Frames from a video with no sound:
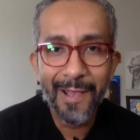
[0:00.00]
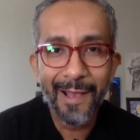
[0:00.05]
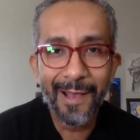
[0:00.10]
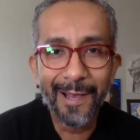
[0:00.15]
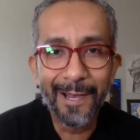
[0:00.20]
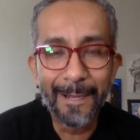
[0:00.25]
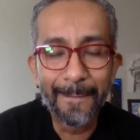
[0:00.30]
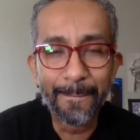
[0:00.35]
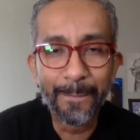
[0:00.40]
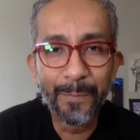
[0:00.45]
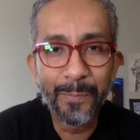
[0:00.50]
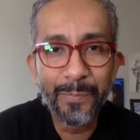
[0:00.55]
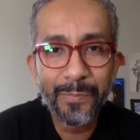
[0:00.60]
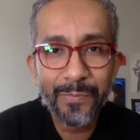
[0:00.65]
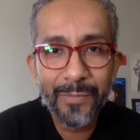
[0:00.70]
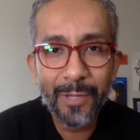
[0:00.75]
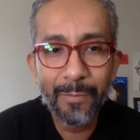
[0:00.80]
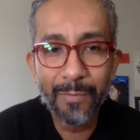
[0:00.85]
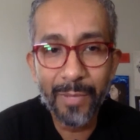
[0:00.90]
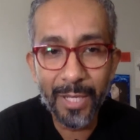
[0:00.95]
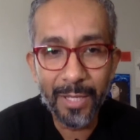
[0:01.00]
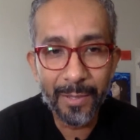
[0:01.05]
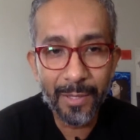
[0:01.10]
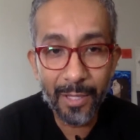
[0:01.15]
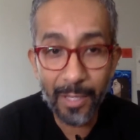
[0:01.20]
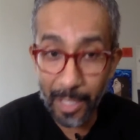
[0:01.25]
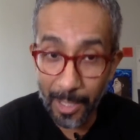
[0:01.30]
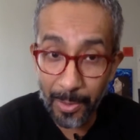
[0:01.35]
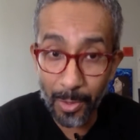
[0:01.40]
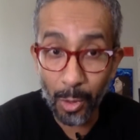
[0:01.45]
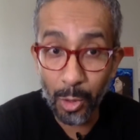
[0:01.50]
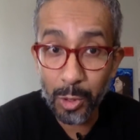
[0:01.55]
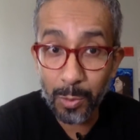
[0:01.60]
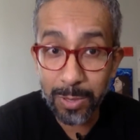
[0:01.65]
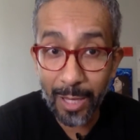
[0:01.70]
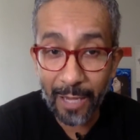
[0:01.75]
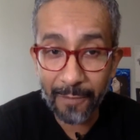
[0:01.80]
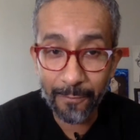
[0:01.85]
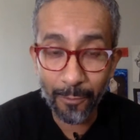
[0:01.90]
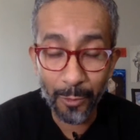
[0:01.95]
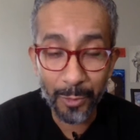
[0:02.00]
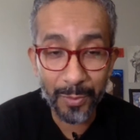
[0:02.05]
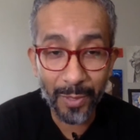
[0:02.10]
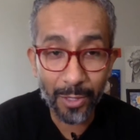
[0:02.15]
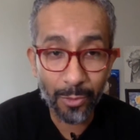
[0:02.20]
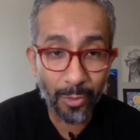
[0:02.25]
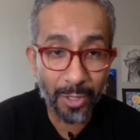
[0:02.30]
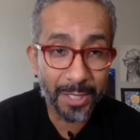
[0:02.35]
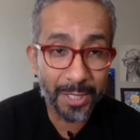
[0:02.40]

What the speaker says: And those platforms, by the way,